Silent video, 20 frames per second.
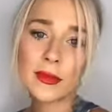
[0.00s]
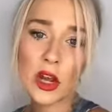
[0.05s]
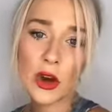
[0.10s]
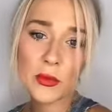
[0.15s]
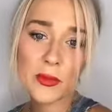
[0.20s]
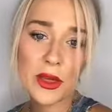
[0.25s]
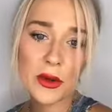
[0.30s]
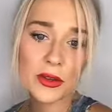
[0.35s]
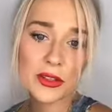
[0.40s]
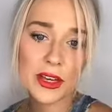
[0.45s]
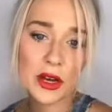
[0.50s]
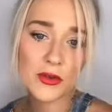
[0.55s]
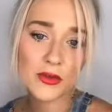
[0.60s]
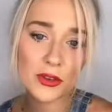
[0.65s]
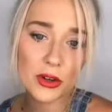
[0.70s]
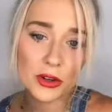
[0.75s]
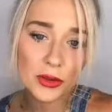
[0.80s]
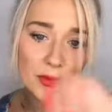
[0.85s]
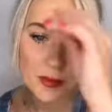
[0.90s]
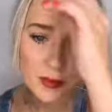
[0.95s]
I hope that was
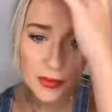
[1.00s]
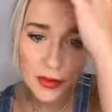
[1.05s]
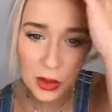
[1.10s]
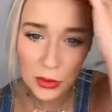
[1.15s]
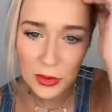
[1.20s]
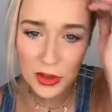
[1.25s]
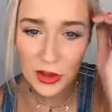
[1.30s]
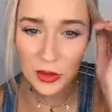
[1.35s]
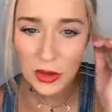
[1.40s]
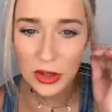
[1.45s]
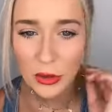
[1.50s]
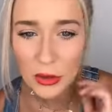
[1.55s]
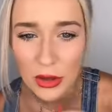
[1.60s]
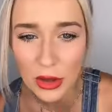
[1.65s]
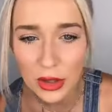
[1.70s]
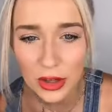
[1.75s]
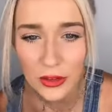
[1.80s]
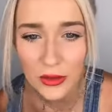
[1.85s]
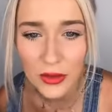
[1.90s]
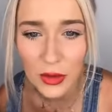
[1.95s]
helpful. I hope that's what you were
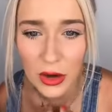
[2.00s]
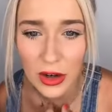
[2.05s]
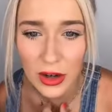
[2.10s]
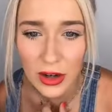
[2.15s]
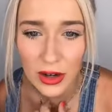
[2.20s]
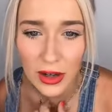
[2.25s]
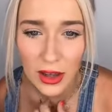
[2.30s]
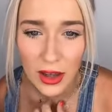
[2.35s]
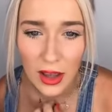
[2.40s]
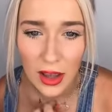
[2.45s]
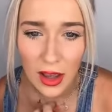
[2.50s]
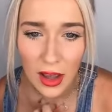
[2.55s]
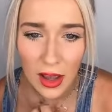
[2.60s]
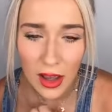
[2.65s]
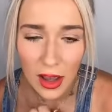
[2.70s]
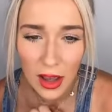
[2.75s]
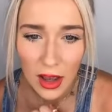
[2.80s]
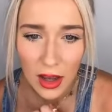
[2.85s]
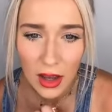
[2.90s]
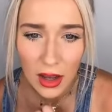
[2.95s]
looking for.
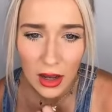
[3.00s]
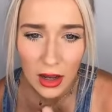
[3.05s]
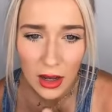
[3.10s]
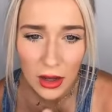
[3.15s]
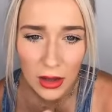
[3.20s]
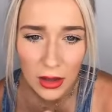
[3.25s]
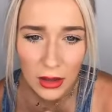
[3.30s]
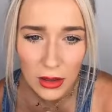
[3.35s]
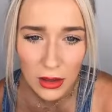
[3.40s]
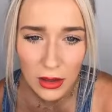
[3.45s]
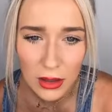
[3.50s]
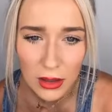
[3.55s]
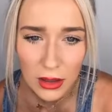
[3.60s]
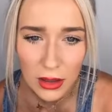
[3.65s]
Uh,